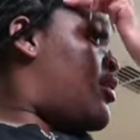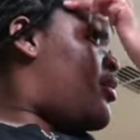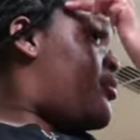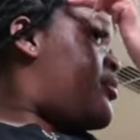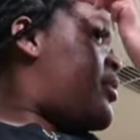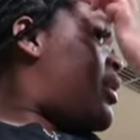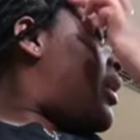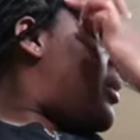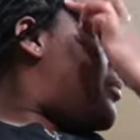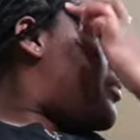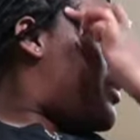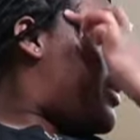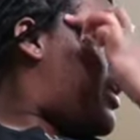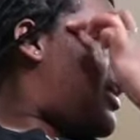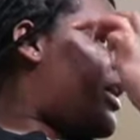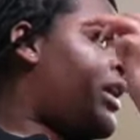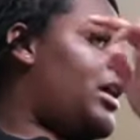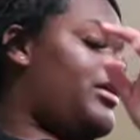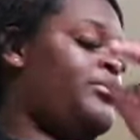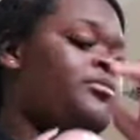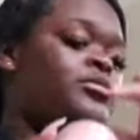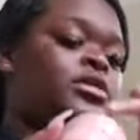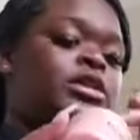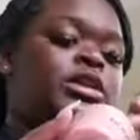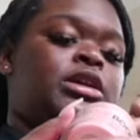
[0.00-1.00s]
But
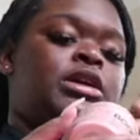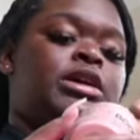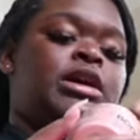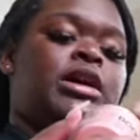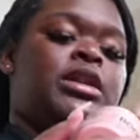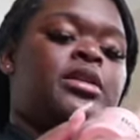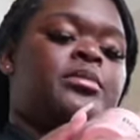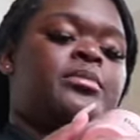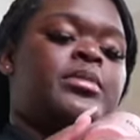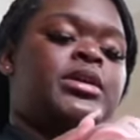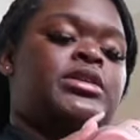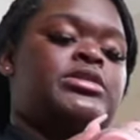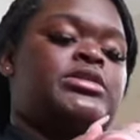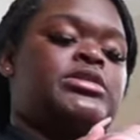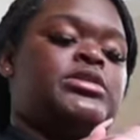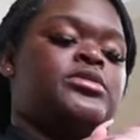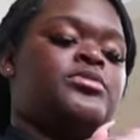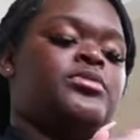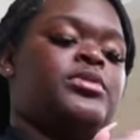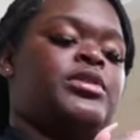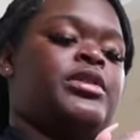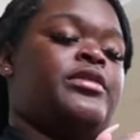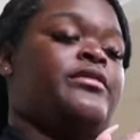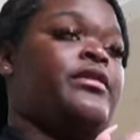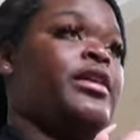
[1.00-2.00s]
I'm really kind of messing
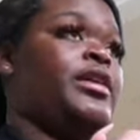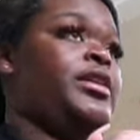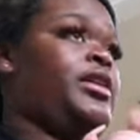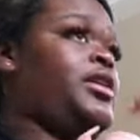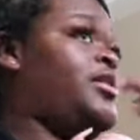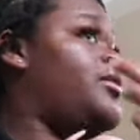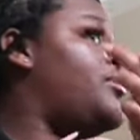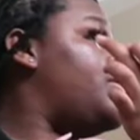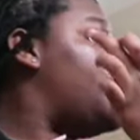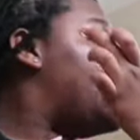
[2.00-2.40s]
with it right now,